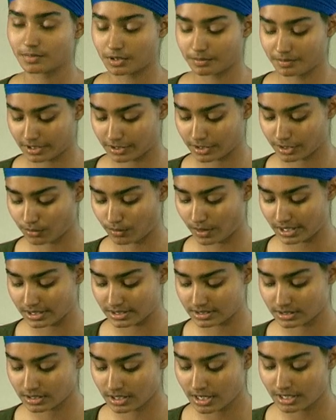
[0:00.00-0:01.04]
barbaric
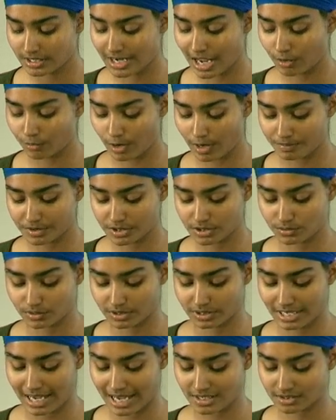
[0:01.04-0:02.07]
ways. Now weapons were
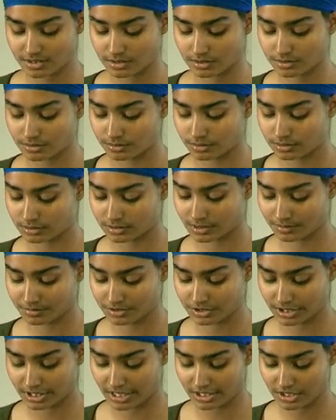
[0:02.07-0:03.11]
the answer to
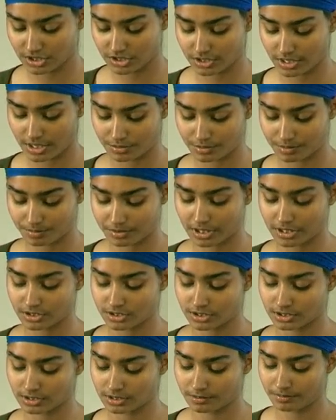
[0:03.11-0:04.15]
subjugation and
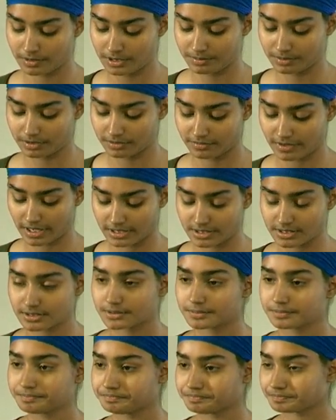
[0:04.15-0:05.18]
repression the people faced.
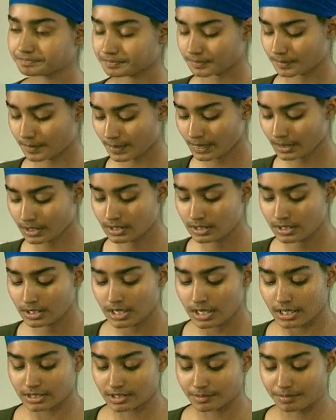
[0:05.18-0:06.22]

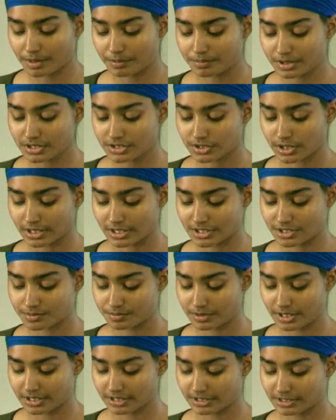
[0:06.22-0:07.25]
The Bubbers started
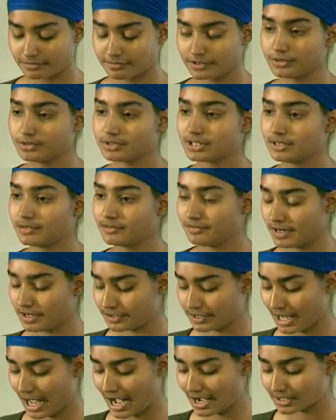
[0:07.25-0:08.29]
spreading their views in a
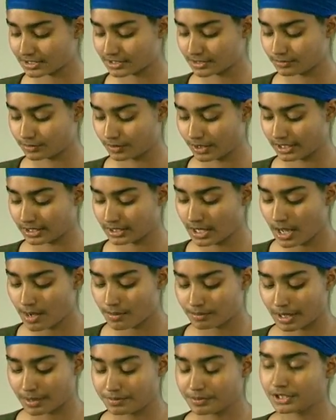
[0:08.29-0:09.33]
very active way
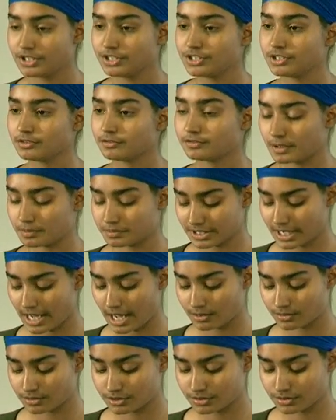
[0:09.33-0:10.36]
by preaching from
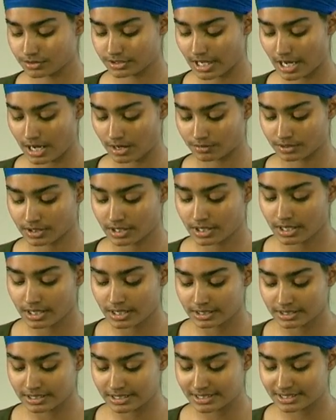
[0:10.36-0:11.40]
town to town.
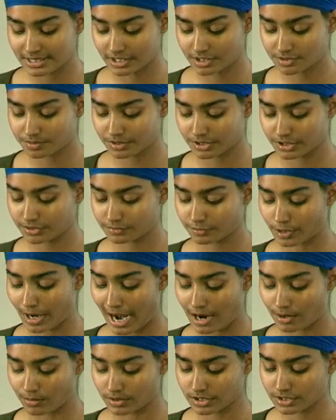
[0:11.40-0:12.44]
These Sikhs preached for
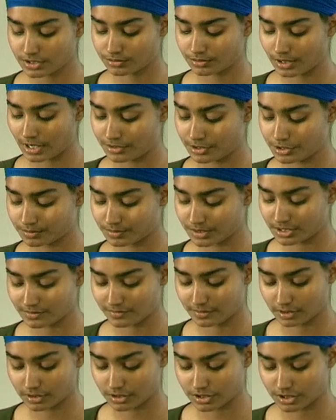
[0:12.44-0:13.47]
hours throughout numerous
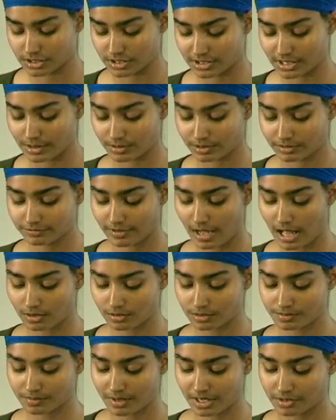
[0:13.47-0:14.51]
villages. They were
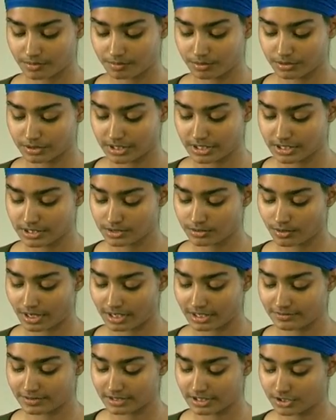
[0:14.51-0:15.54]
followed by the police, who had
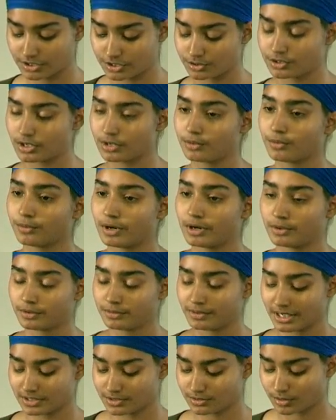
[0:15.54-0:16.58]
even issued
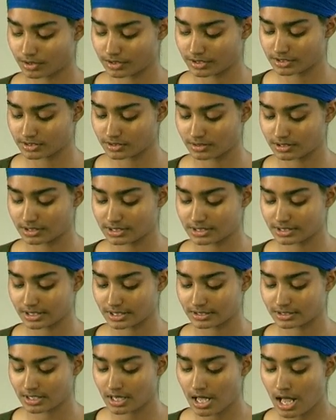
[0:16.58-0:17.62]
arrest warrants on these
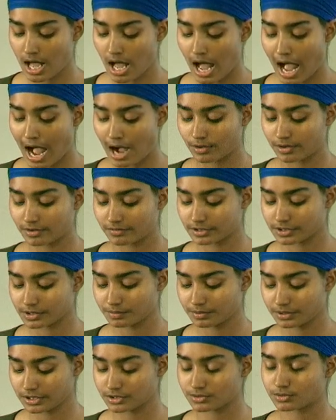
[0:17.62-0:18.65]
Sikhs. However, the
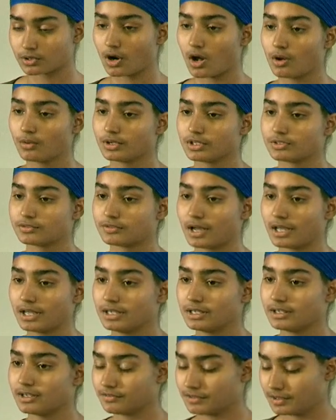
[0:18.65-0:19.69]
police were always
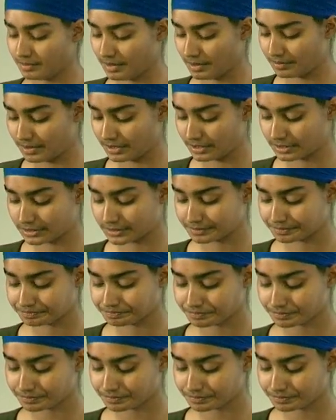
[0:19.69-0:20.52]
frightened of the Bubbers.